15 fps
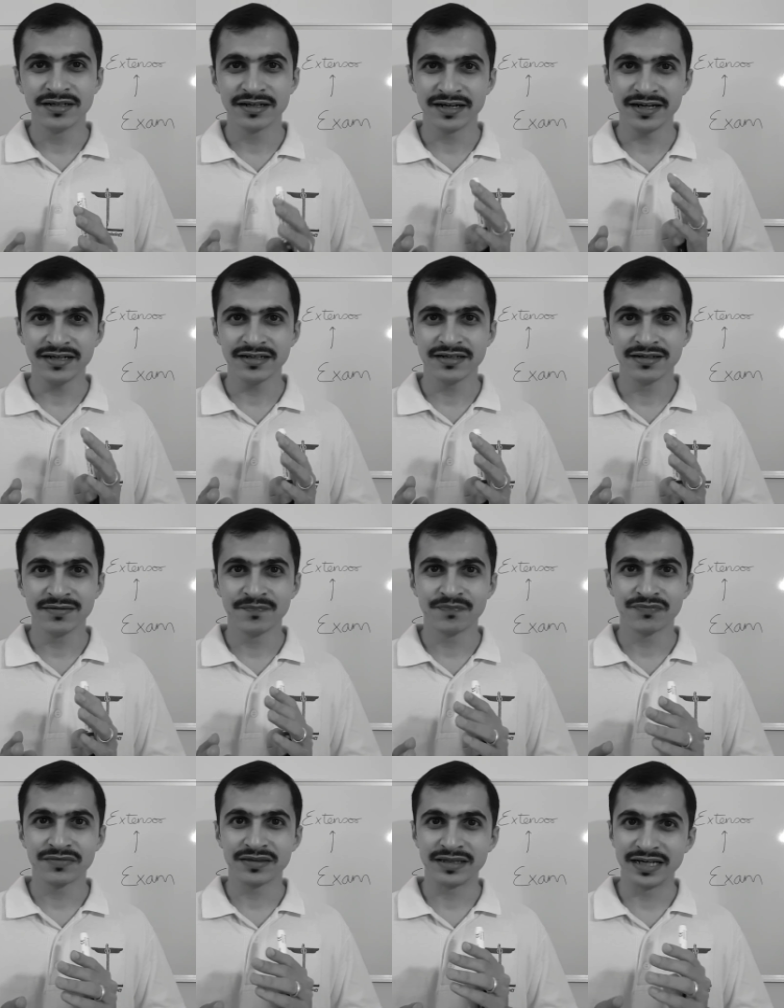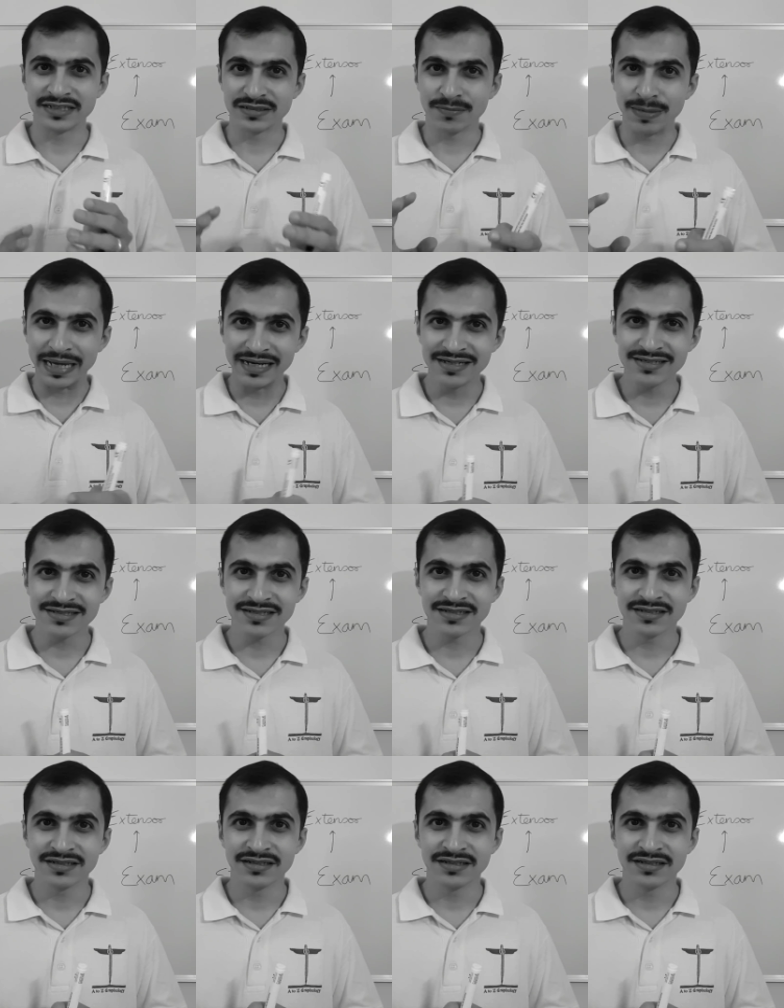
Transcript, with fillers: correct? There's a balance.